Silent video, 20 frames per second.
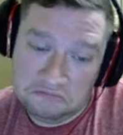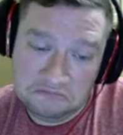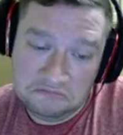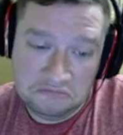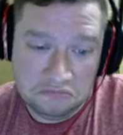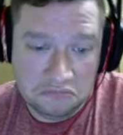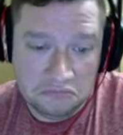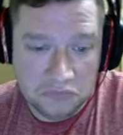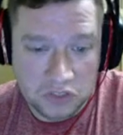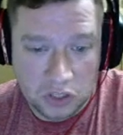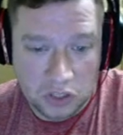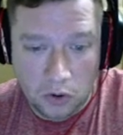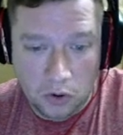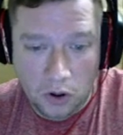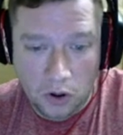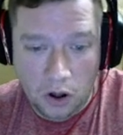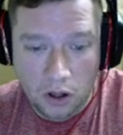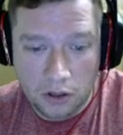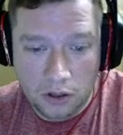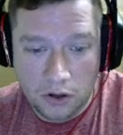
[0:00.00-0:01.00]
So
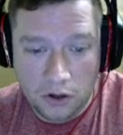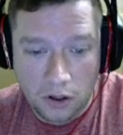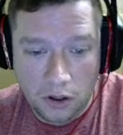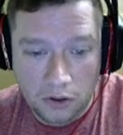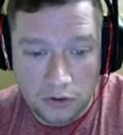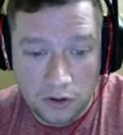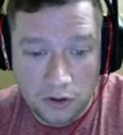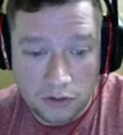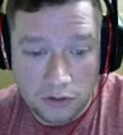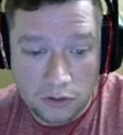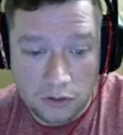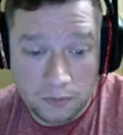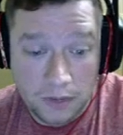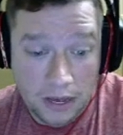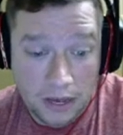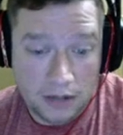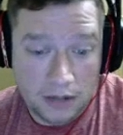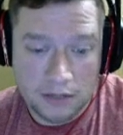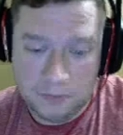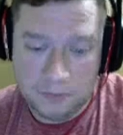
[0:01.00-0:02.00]
all in all, not too
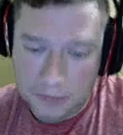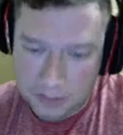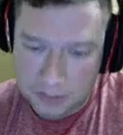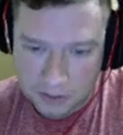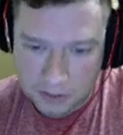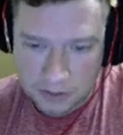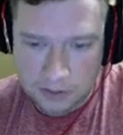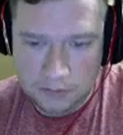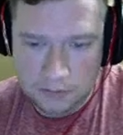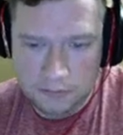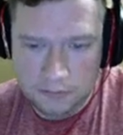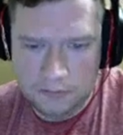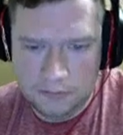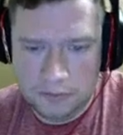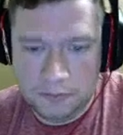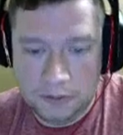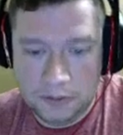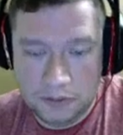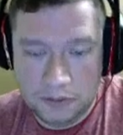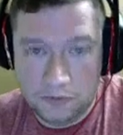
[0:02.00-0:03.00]
bad, especially
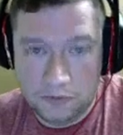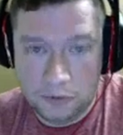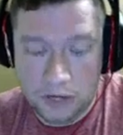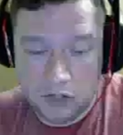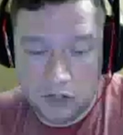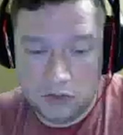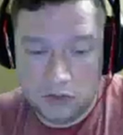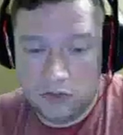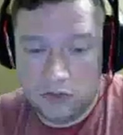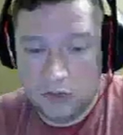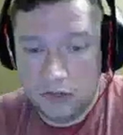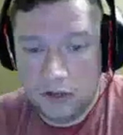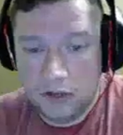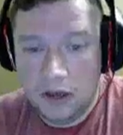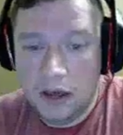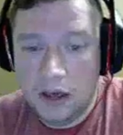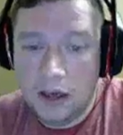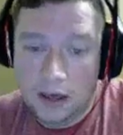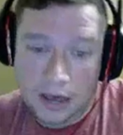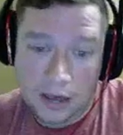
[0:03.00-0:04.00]
for an
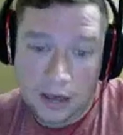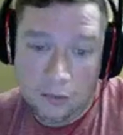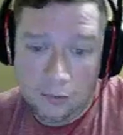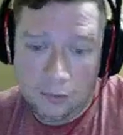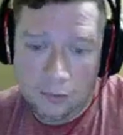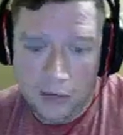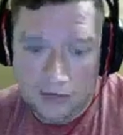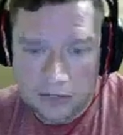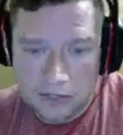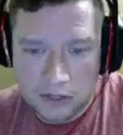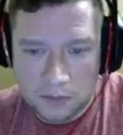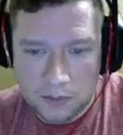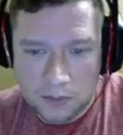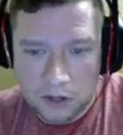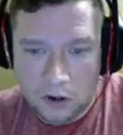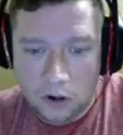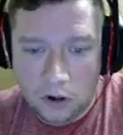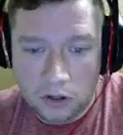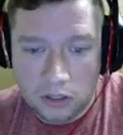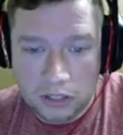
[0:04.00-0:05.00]
SUV and one that's going to be
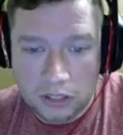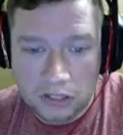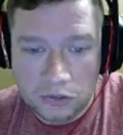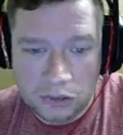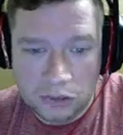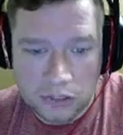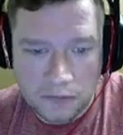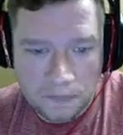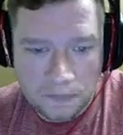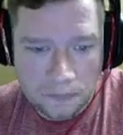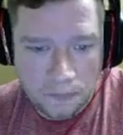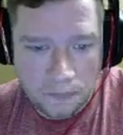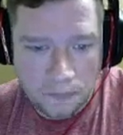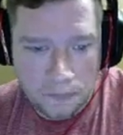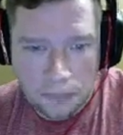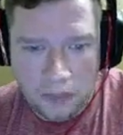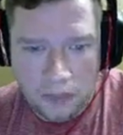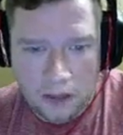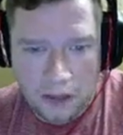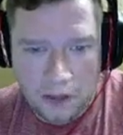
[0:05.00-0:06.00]
all electric.
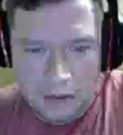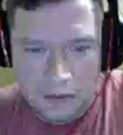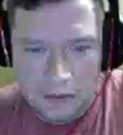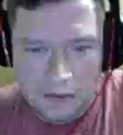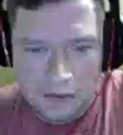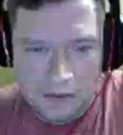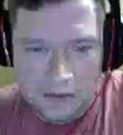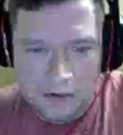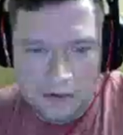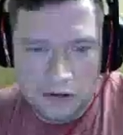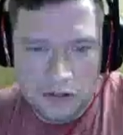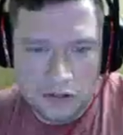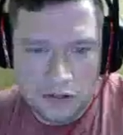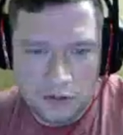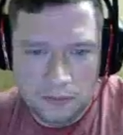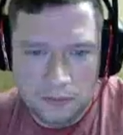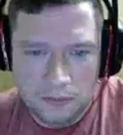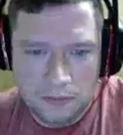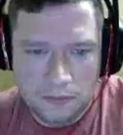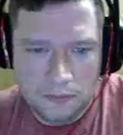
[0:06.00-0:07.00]
And then there's
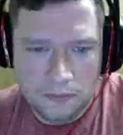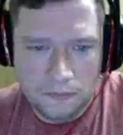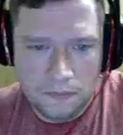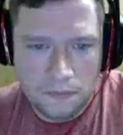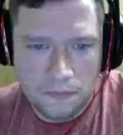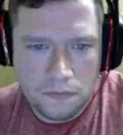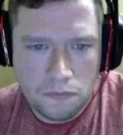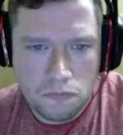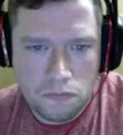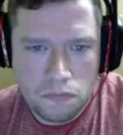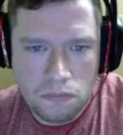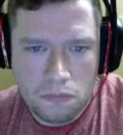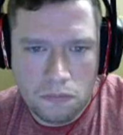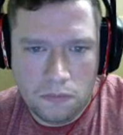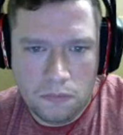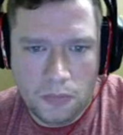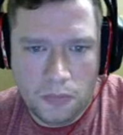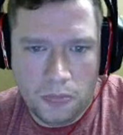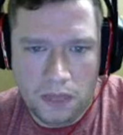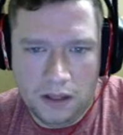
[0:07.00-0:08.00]
some
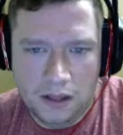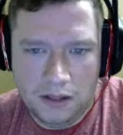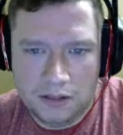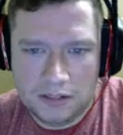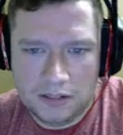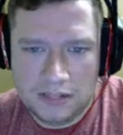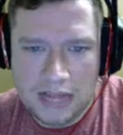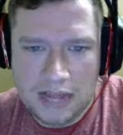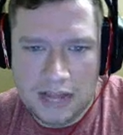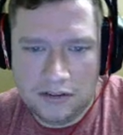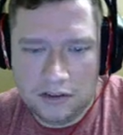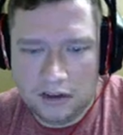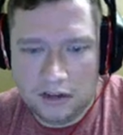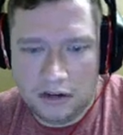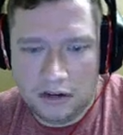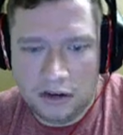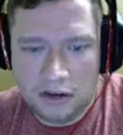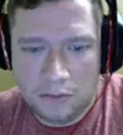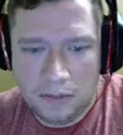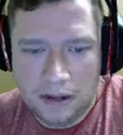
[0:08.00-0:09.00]
stats on
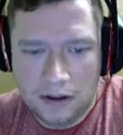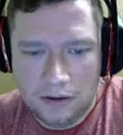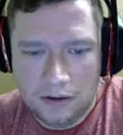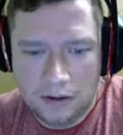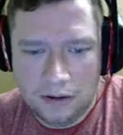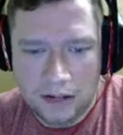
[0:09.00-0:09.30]
here about